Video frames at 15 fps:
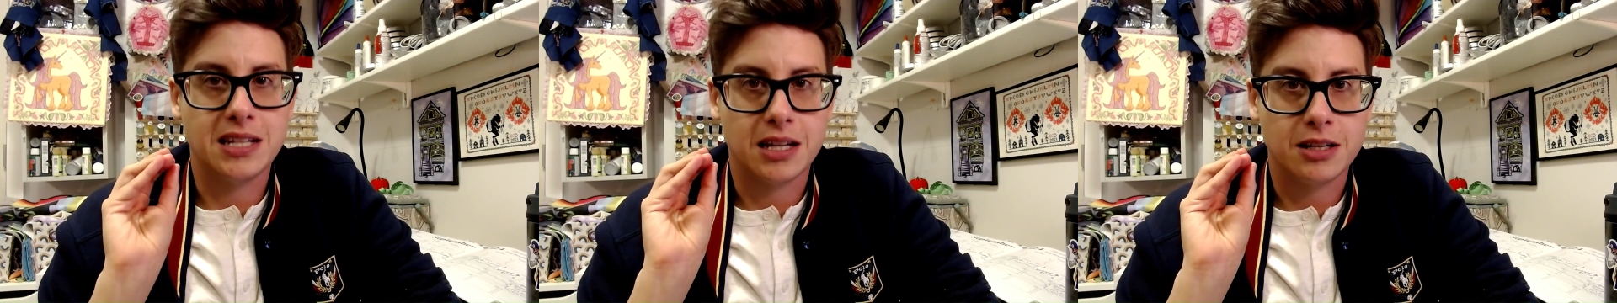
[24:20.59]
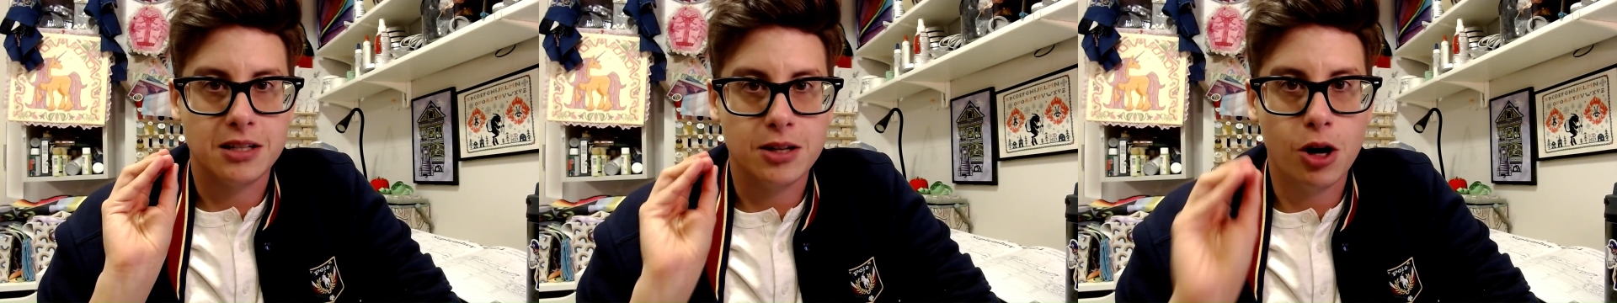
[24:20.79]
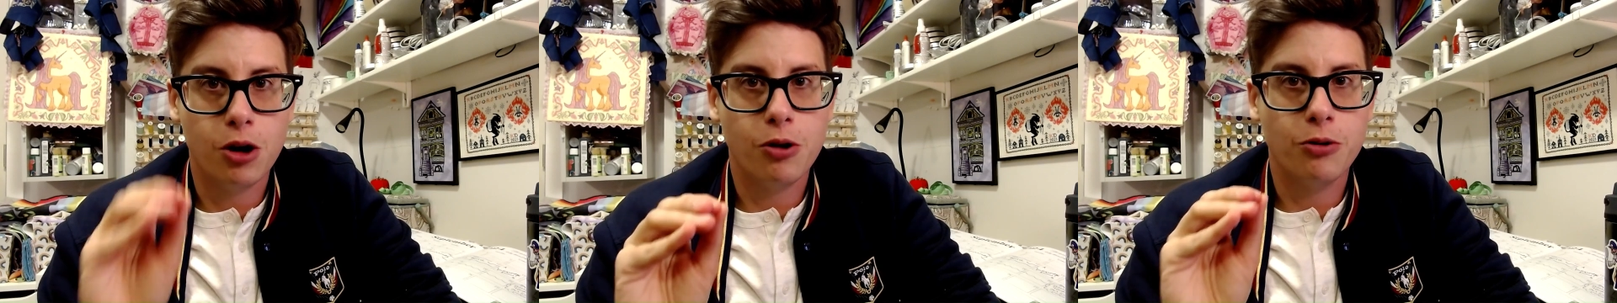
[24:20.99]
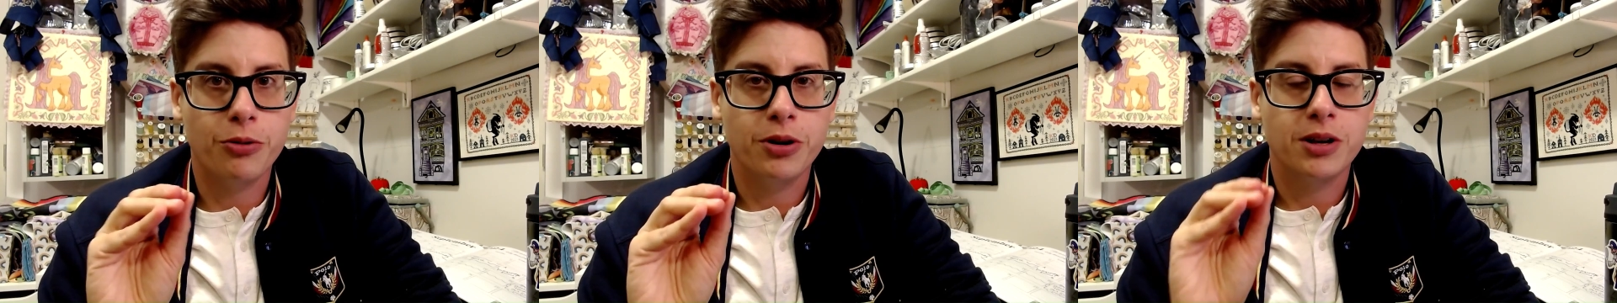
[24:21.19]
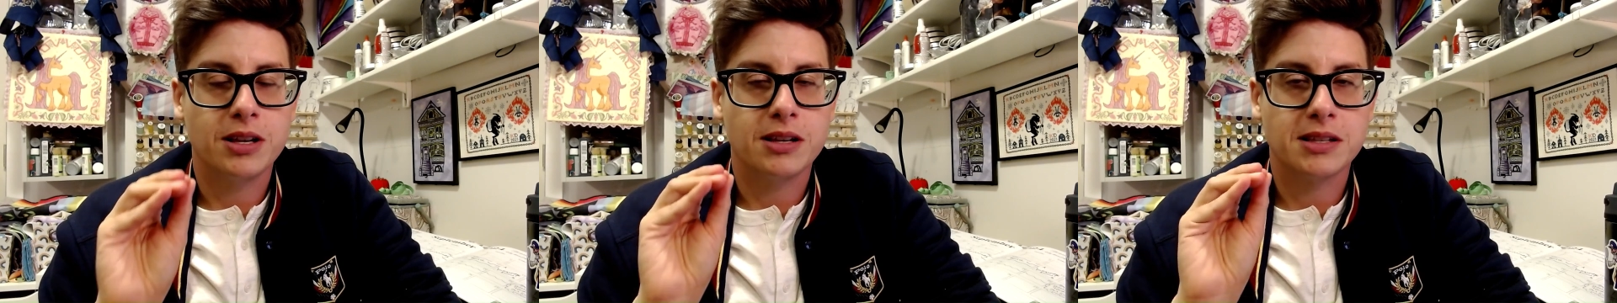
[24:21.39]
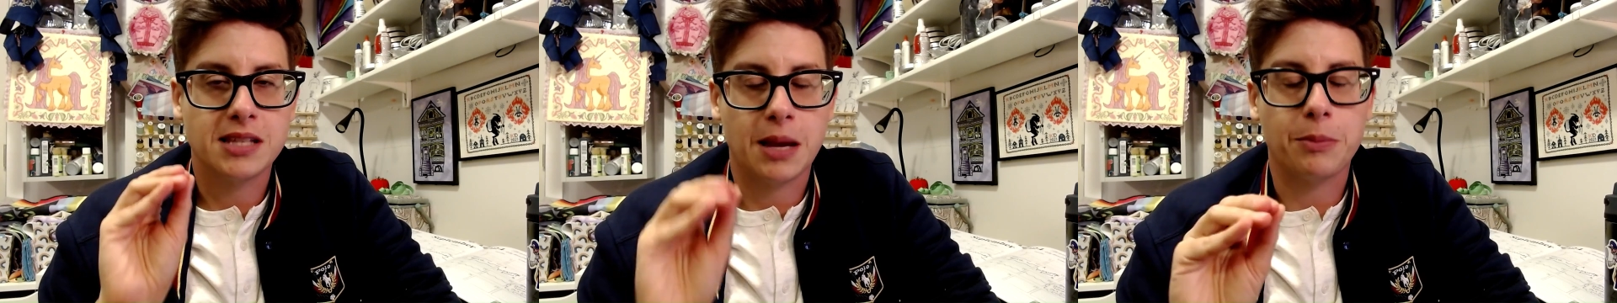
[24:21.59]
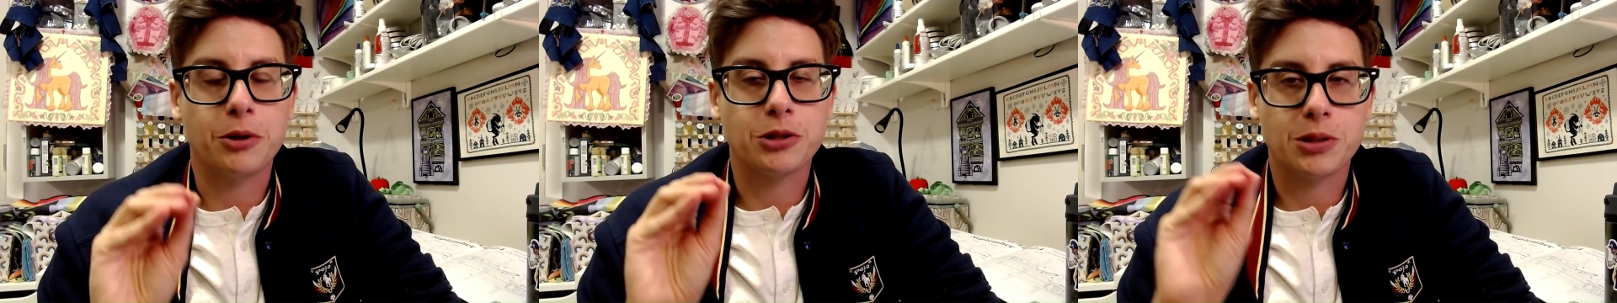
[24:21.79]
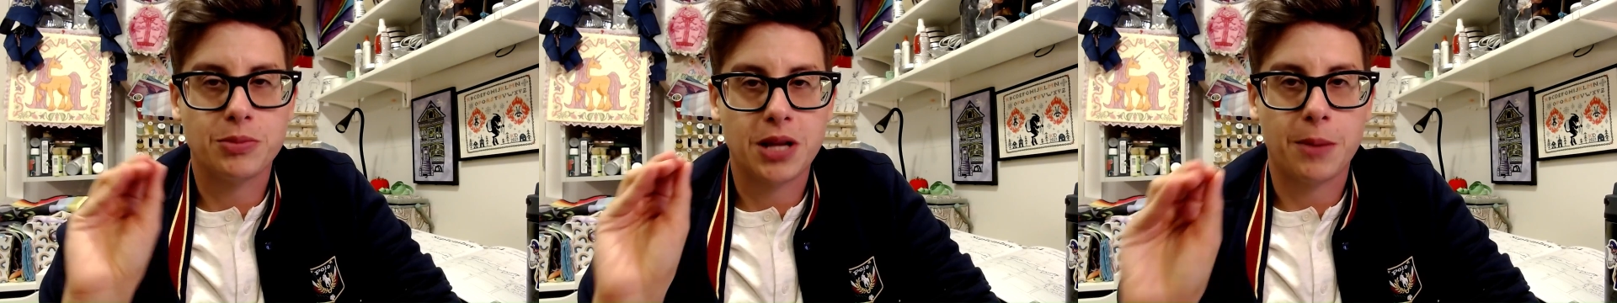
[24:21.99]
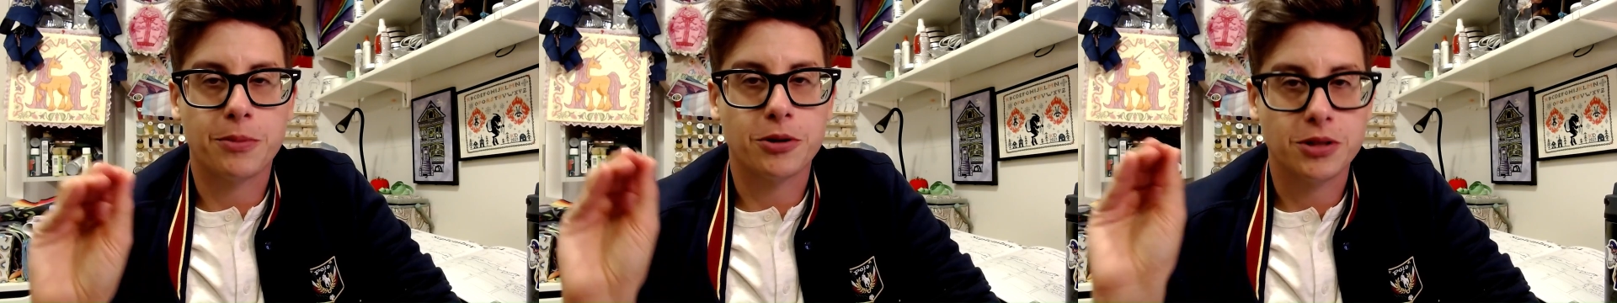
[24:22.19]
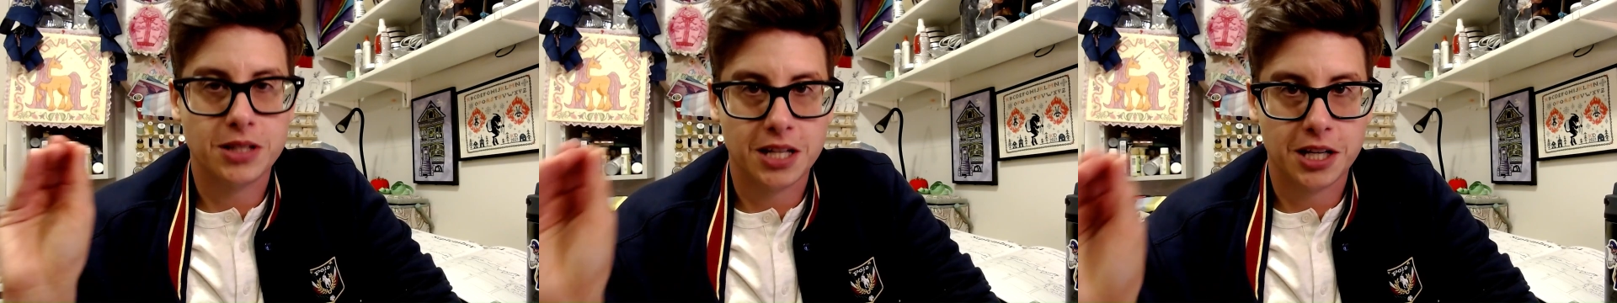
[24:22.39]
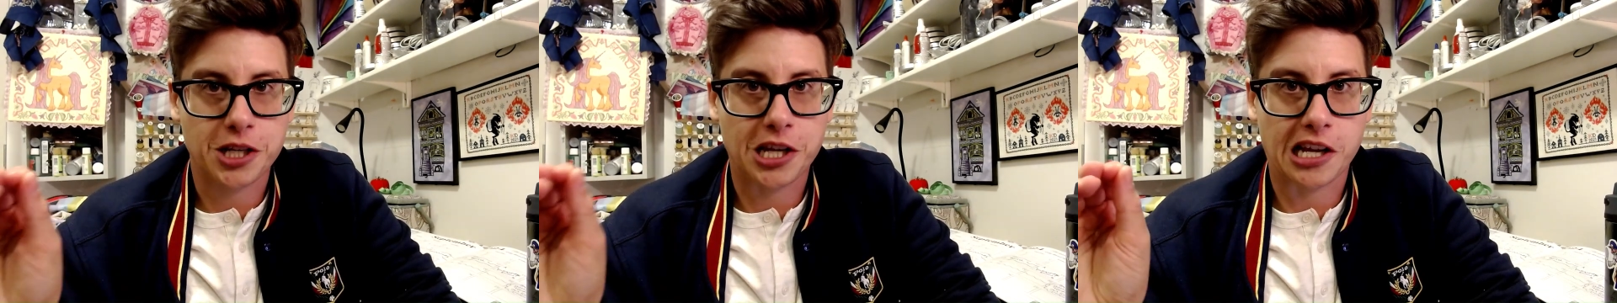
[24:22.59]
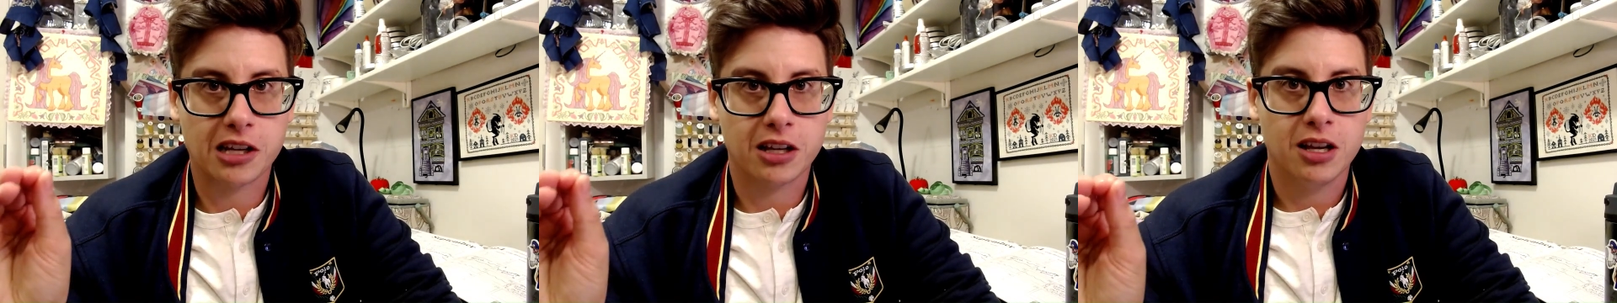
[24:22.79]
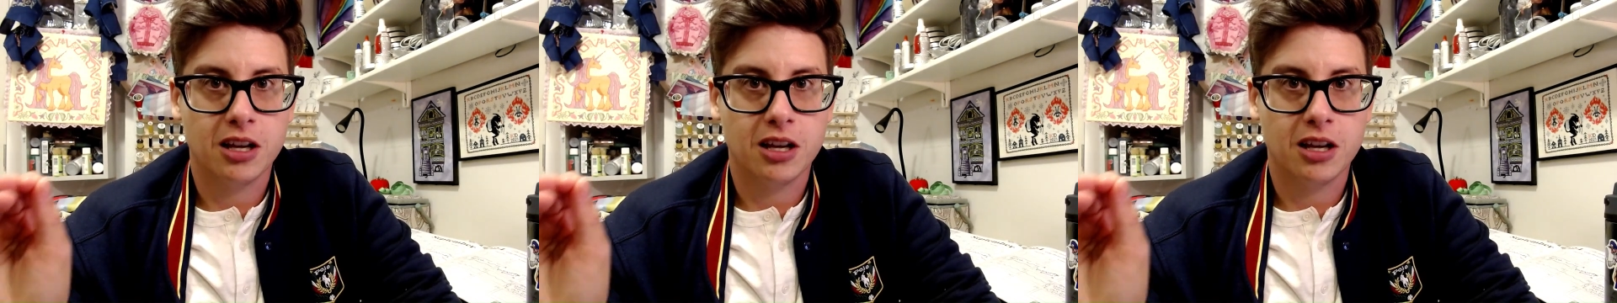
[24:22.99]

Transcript: done no Sampler September stitching.